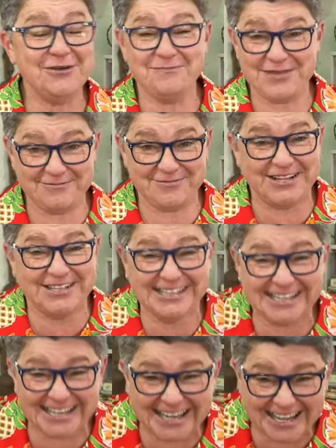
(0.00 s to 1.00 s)
people
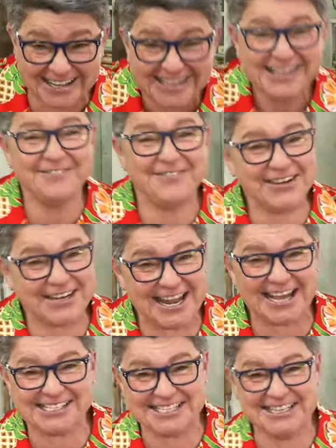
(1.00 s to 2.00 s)

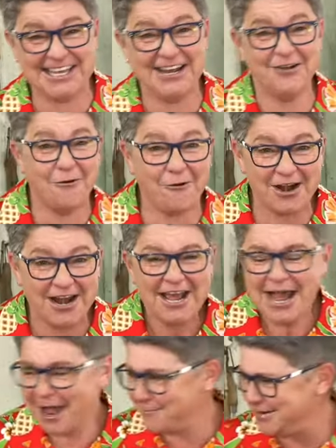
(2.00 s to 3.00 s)
fertilizing their lawn.
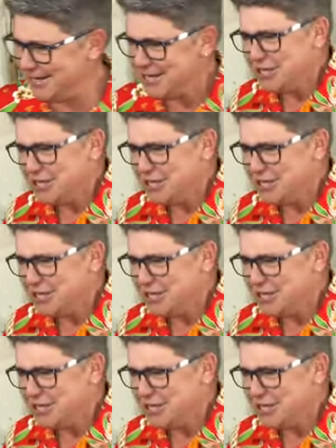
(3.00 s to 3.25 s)
I mean,